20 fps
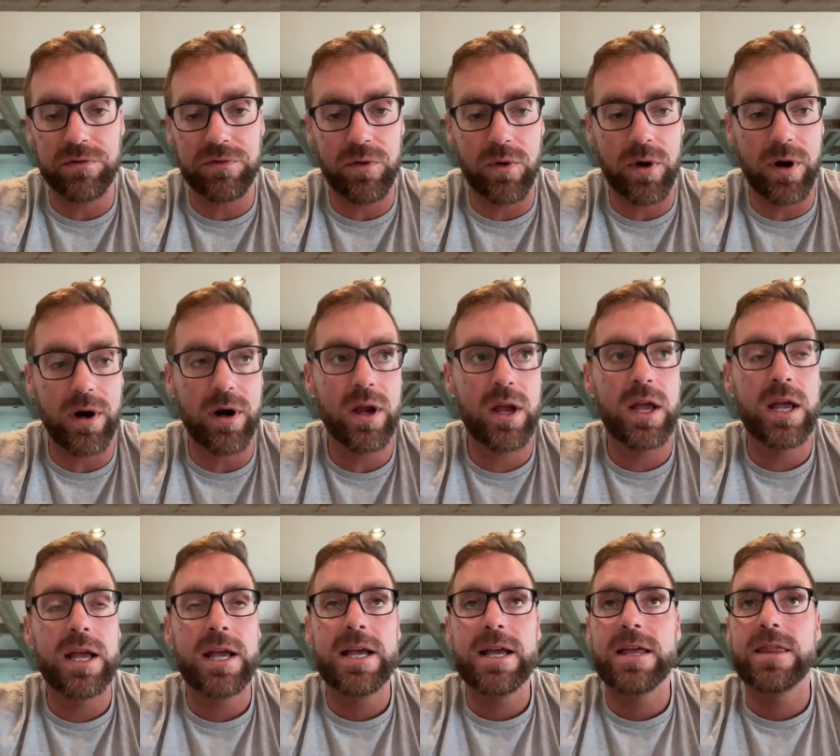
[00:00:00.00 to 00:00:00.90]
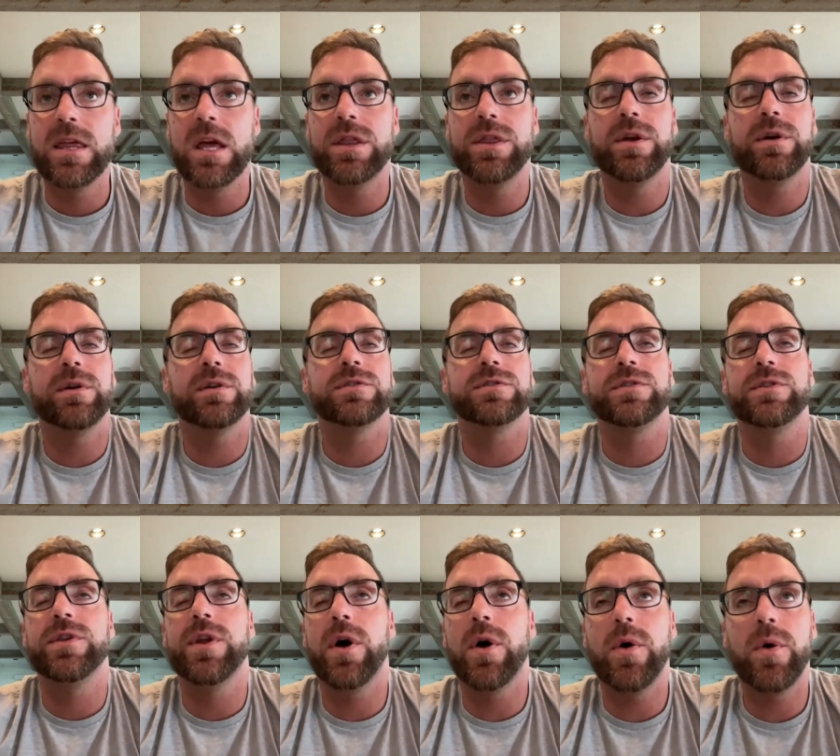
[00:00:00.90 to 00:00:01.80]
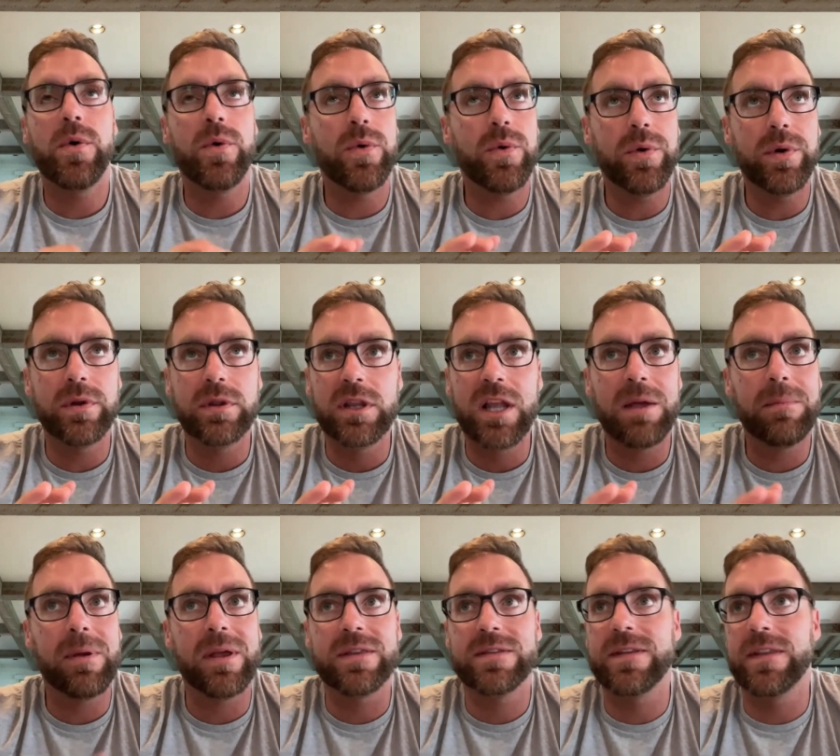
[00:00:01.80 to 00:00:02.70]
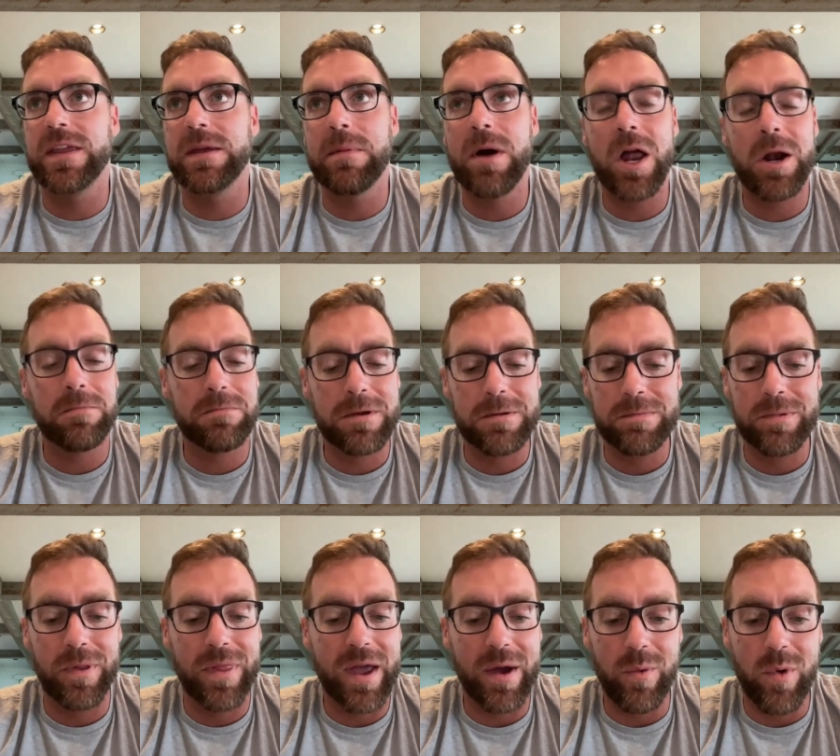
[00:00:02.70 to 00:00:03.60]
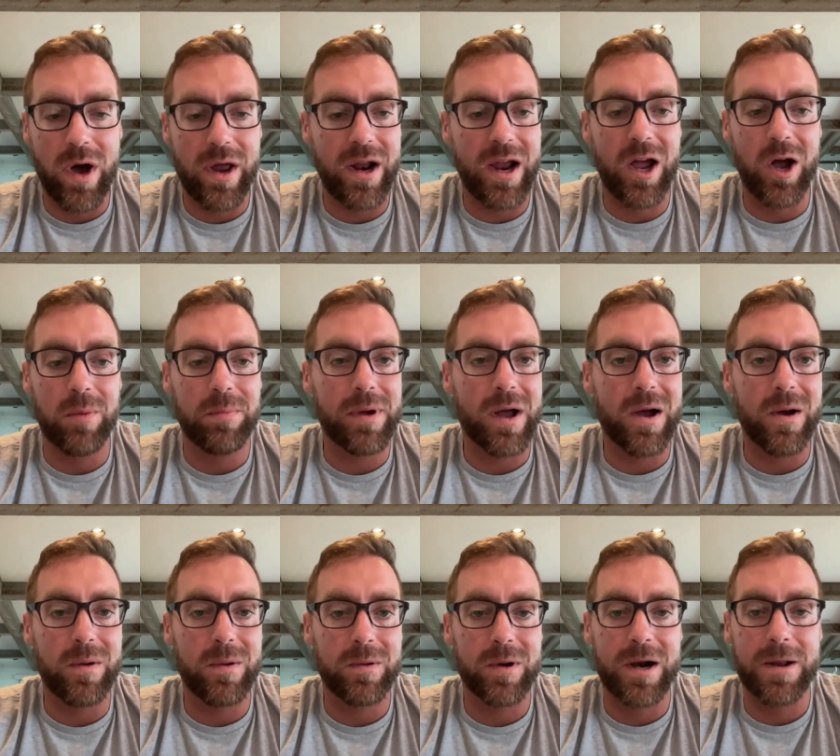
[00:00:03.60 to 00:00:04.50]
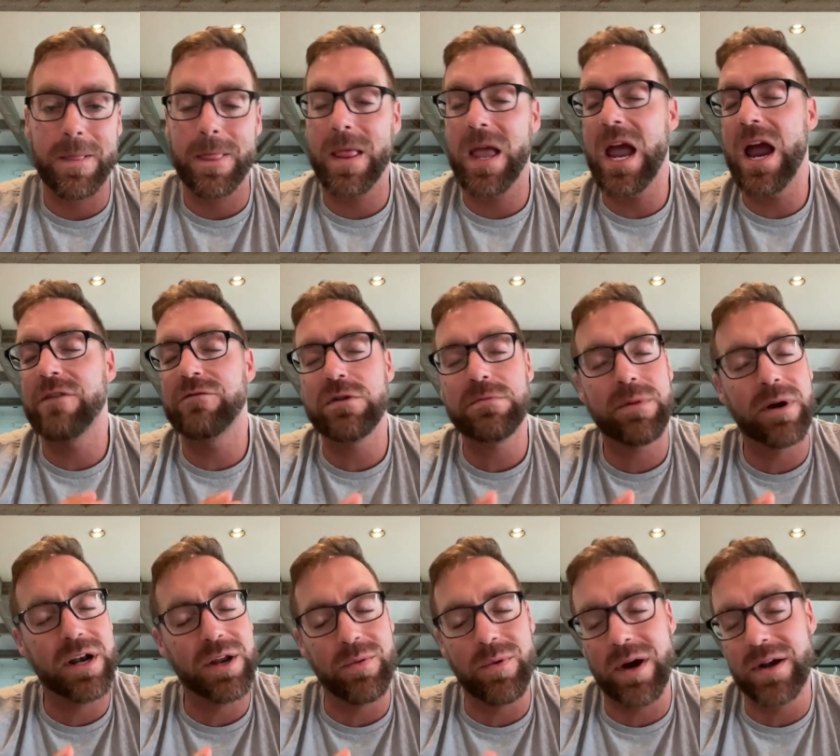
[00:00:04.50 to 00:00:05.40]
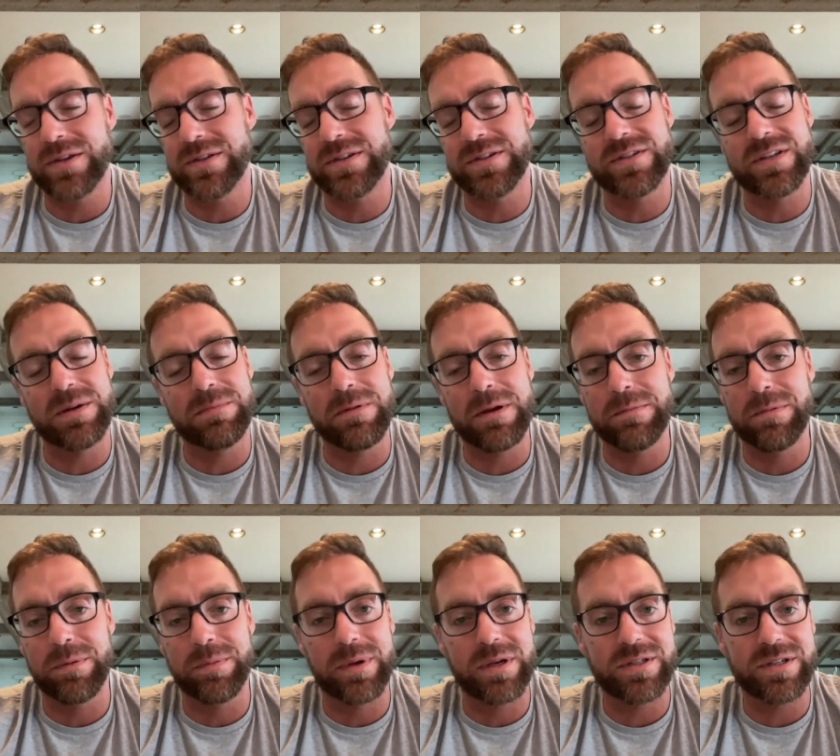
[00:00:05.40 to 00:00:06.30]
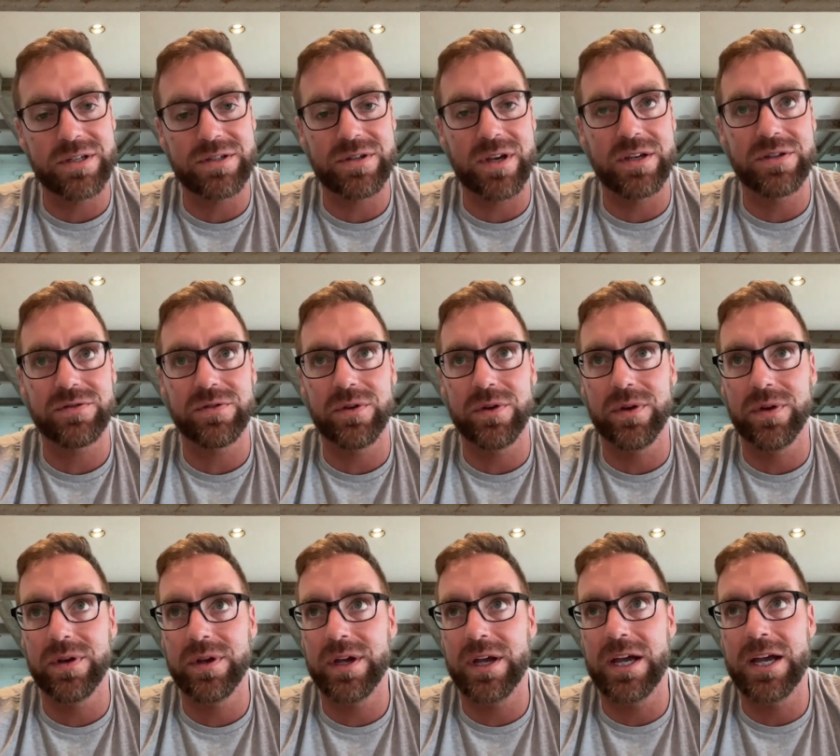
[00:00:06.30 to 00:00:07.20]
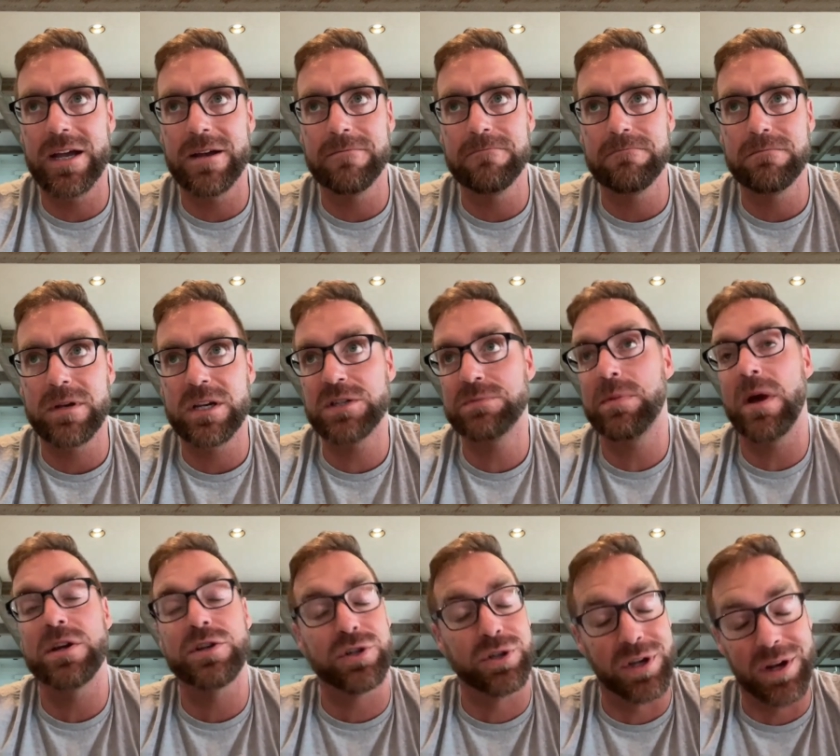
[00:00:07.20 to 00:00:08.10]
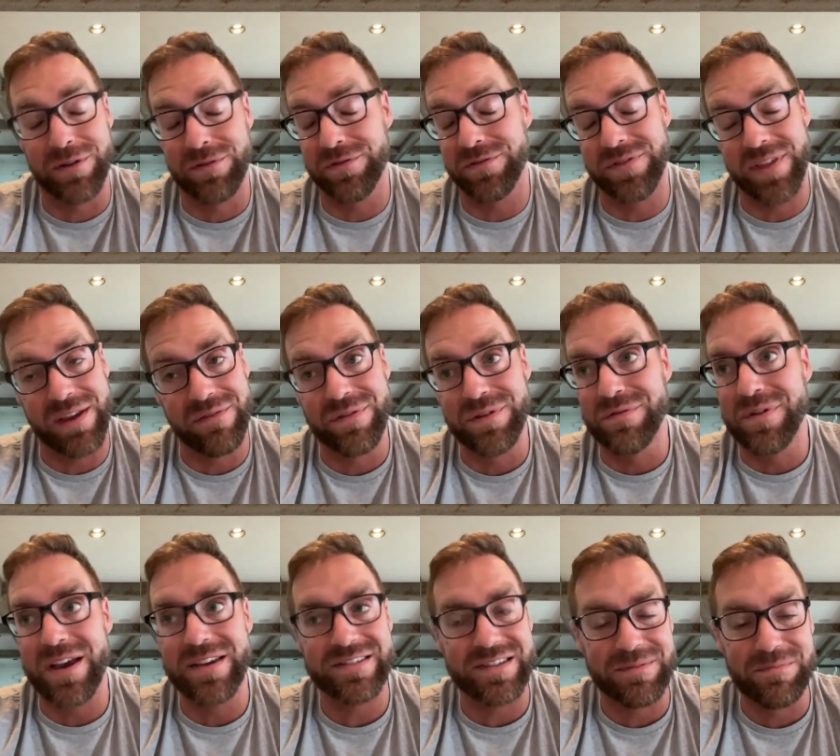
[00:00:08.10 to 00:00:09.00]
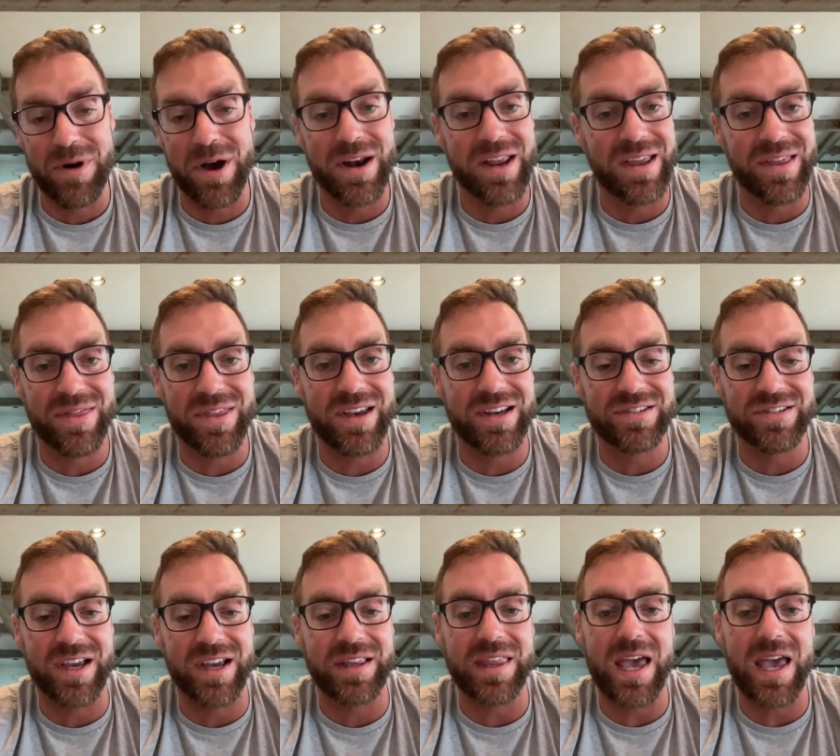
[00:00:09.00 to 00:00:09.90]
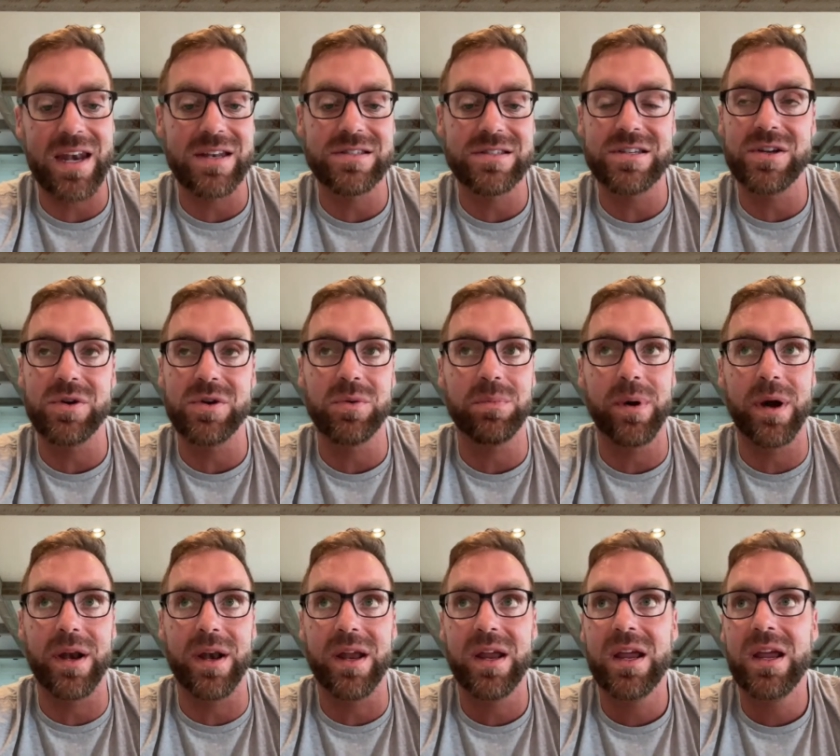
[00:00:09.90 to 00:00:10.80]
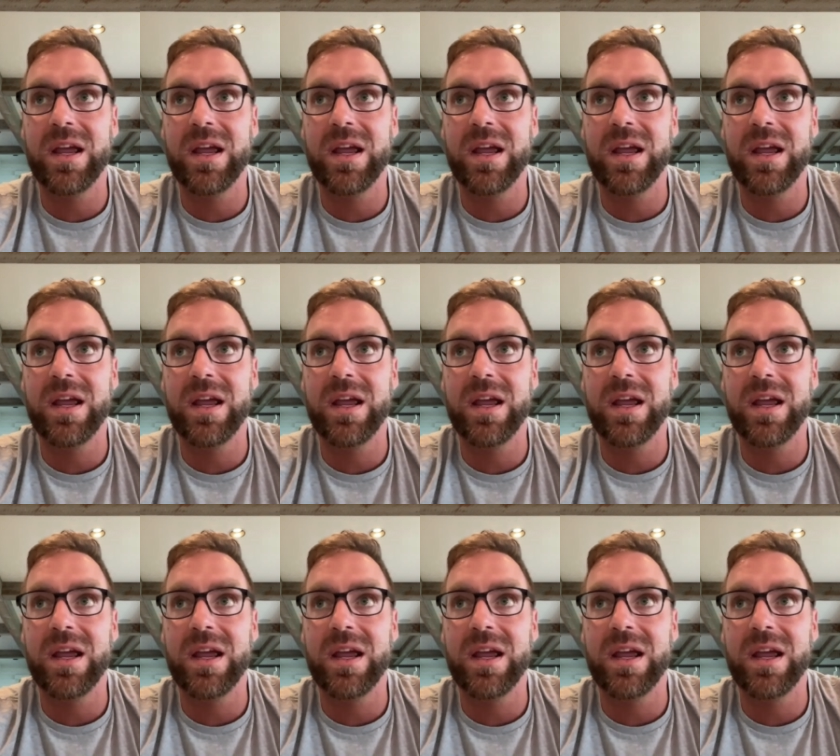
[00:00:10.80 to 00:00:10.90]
for, then there's no limit to the amount of people that want to help out, right? Everybody wants to see people be successful, especially if they've invested money and things like that into you. But